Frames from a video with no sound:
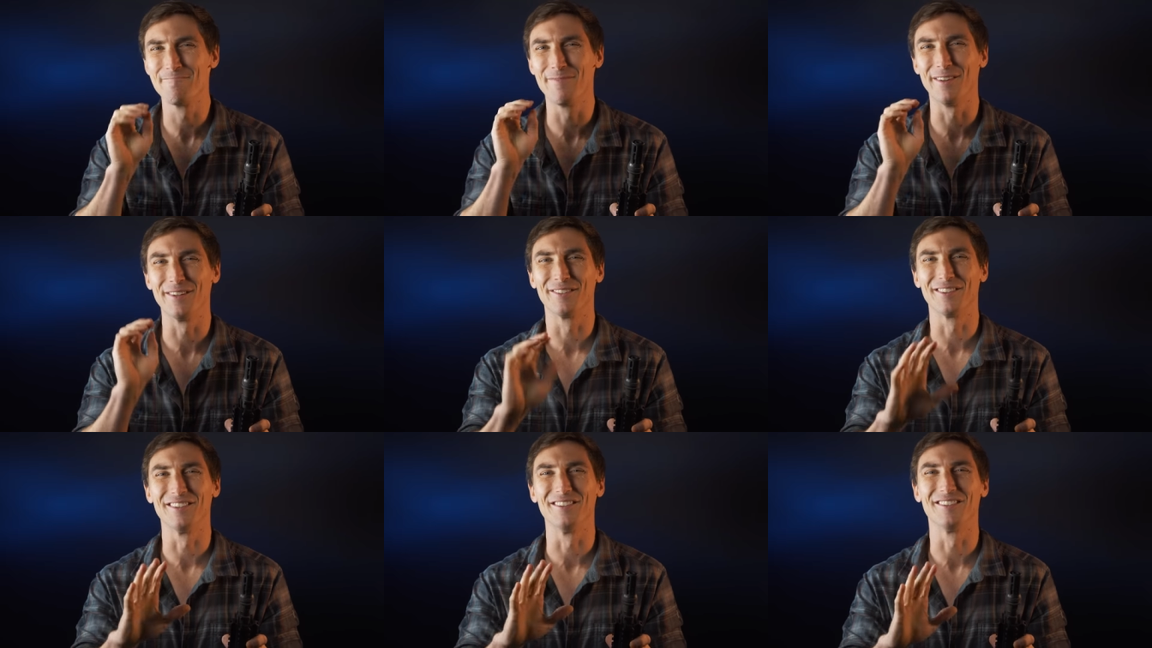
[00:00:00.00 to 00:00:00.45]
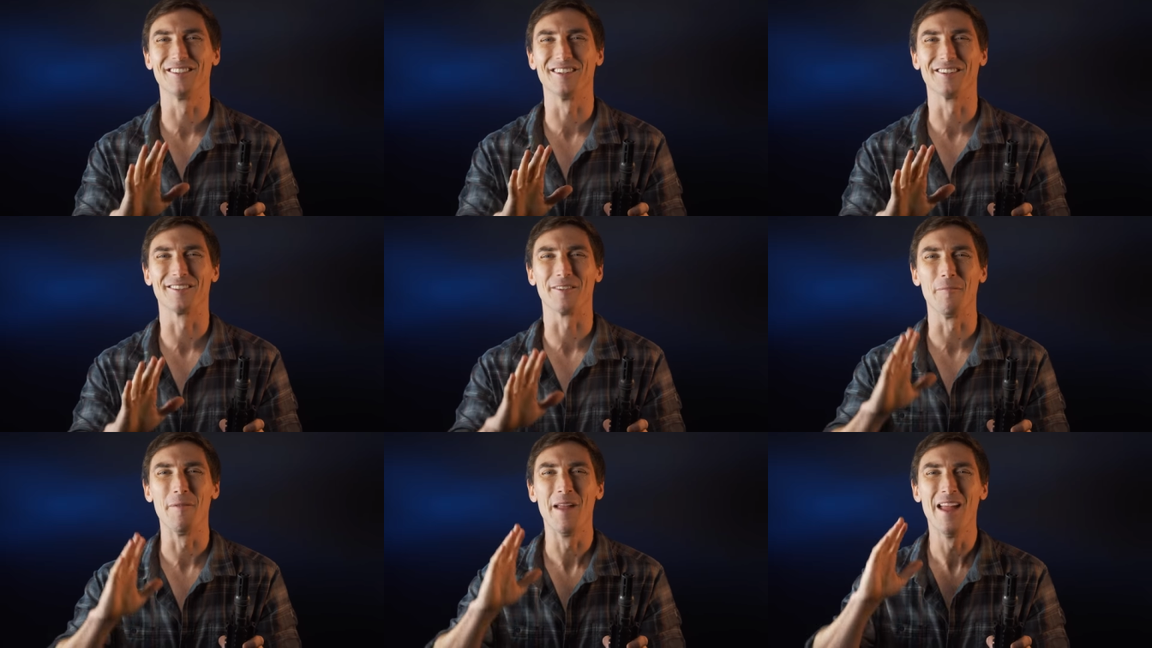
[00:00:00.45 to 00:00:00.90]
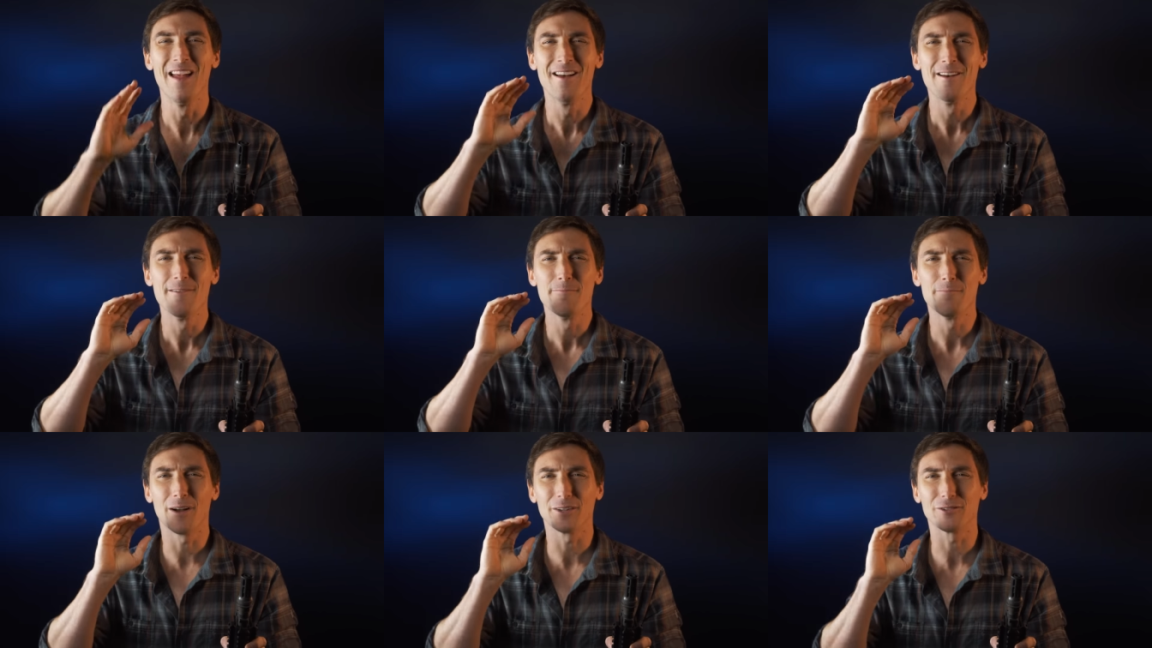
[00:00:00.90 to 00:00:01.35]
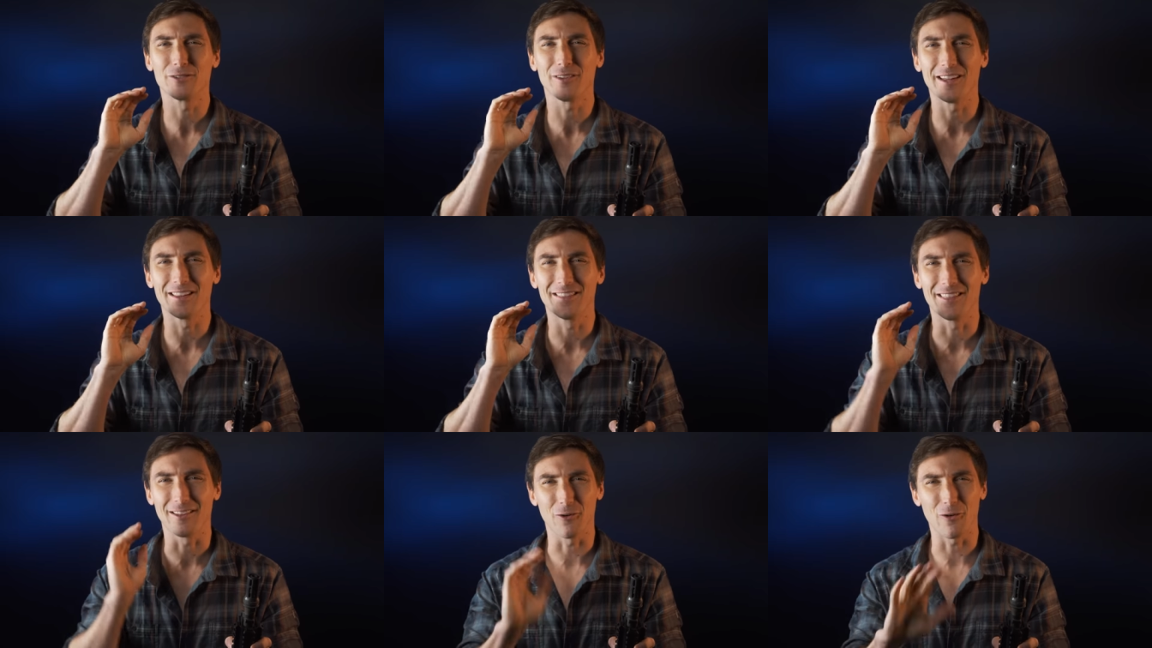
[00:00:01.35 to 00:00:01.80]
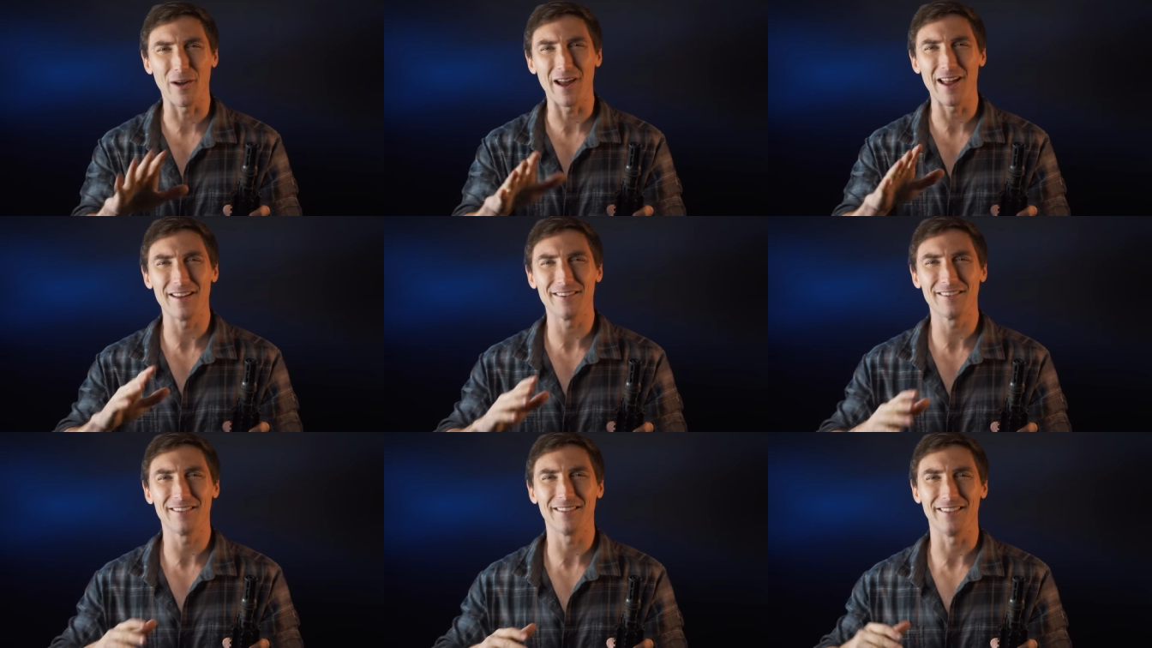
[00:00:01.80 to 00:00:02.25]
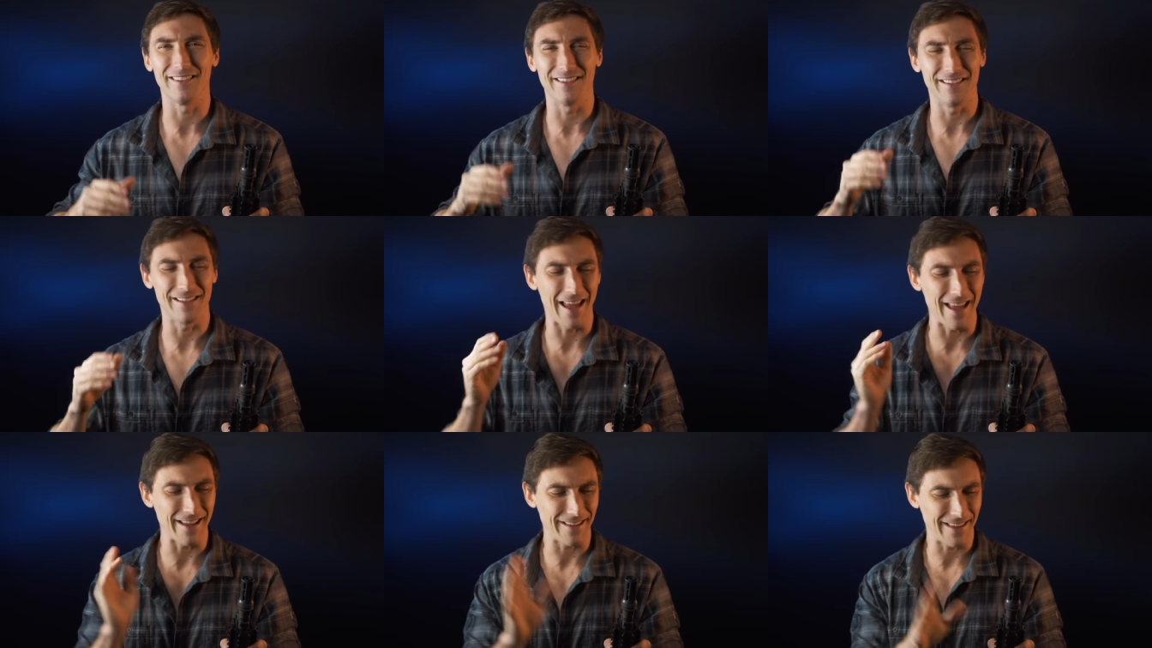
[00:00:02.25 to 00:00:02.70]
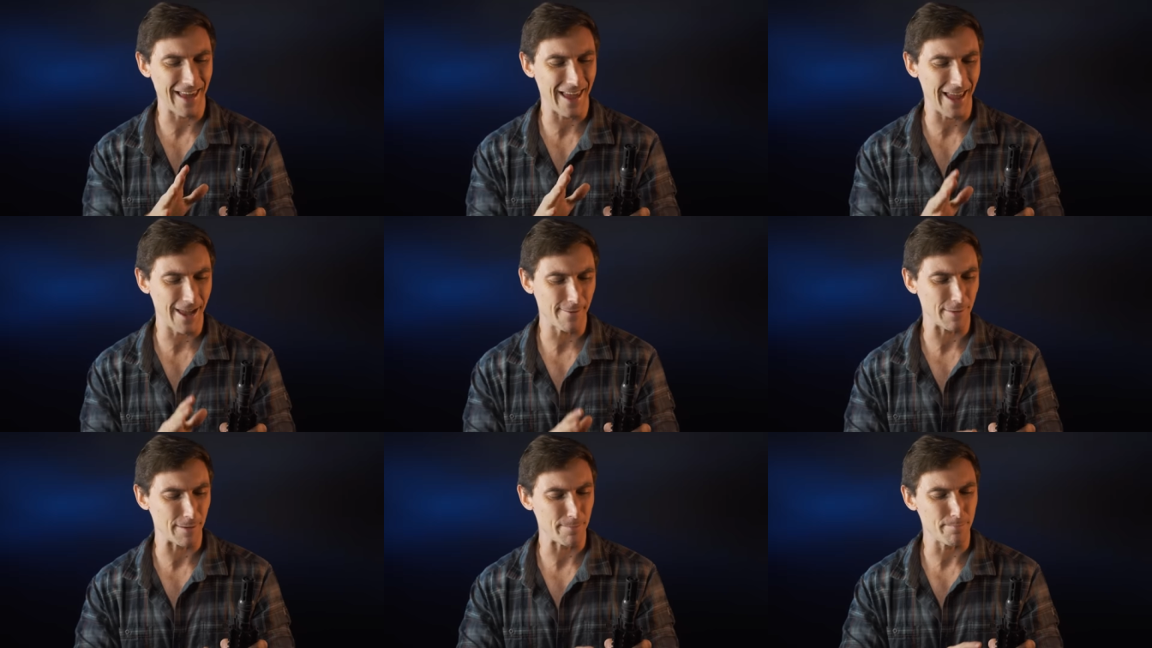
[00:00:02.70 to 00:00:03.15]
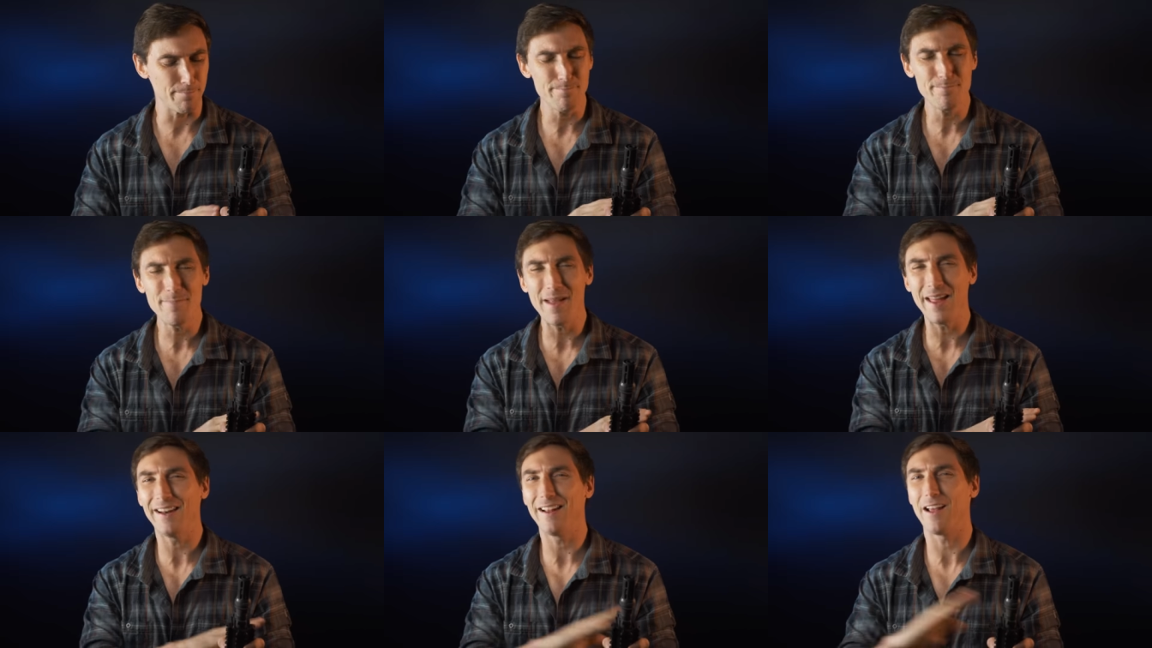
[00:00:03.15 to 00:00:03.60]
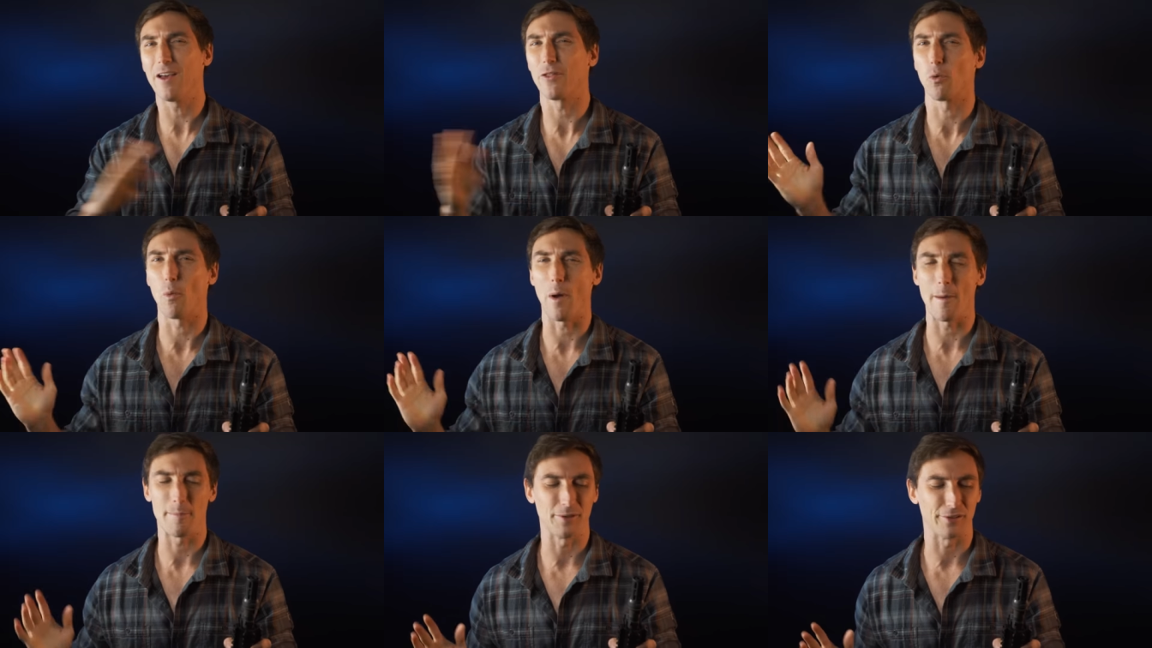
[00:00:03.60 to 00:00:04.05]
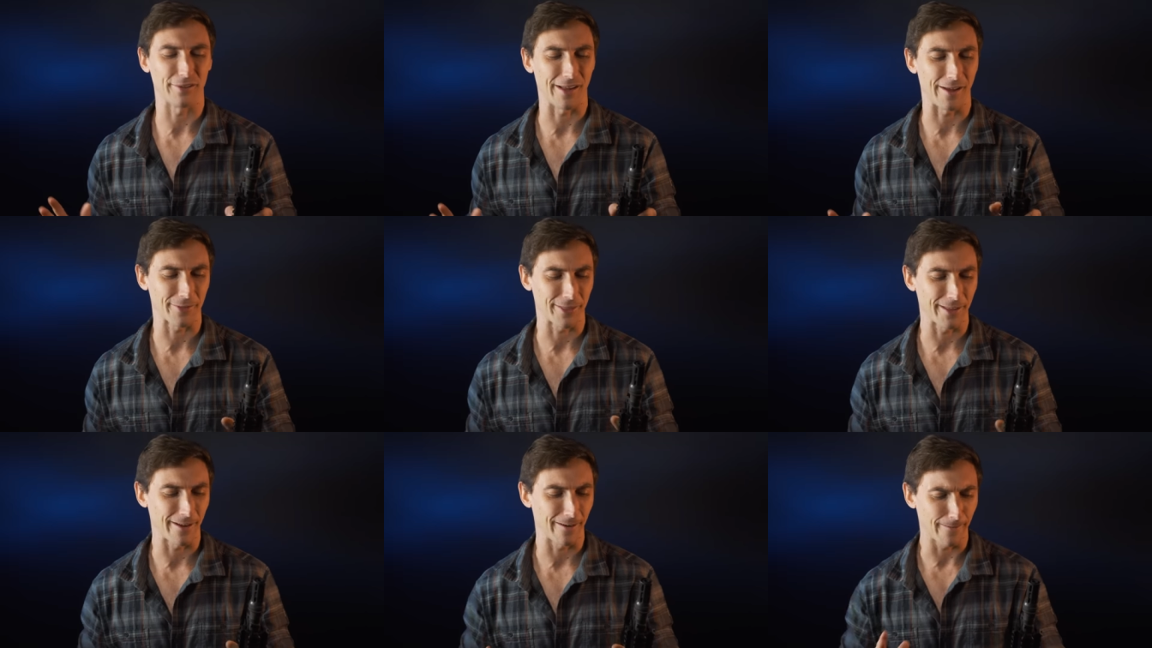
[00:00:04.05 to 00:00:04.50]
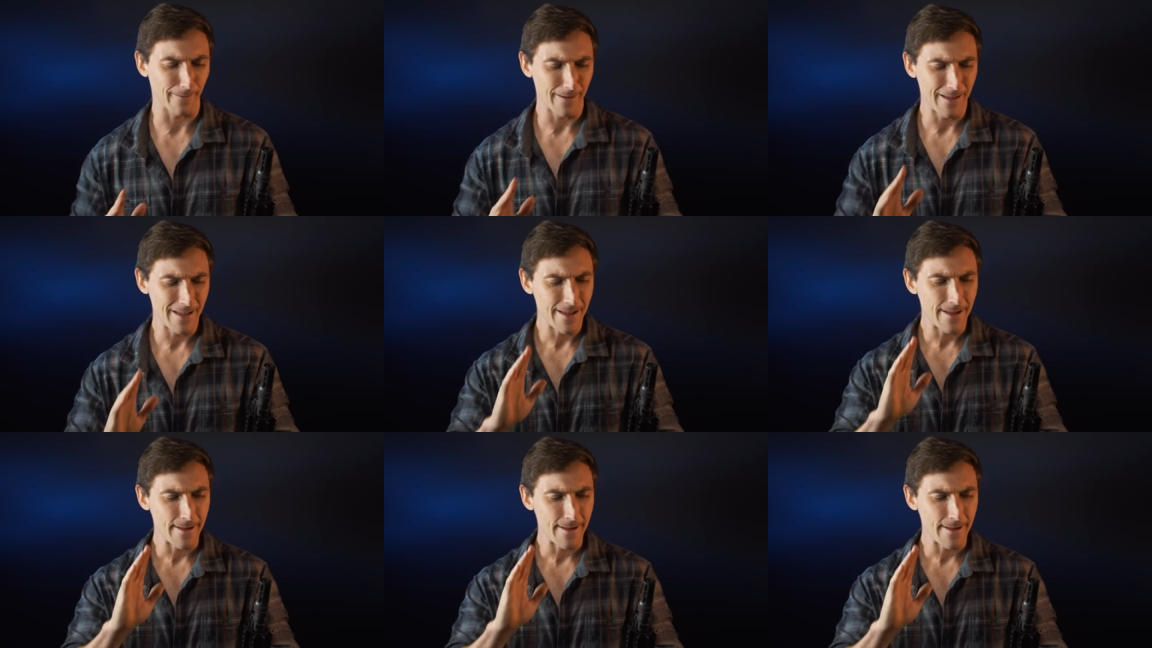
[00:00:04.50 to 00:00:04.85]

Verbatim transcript: piston system, much like the Garand, the AKM, and many other weapons out there.